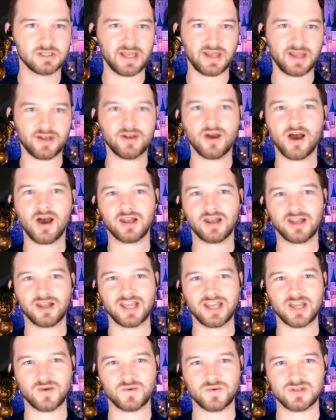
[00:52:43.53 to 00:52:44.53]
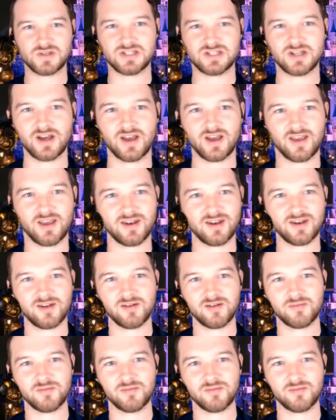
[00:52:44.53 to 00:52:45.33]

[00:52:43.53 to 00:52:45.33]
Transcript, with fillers: and not like it was done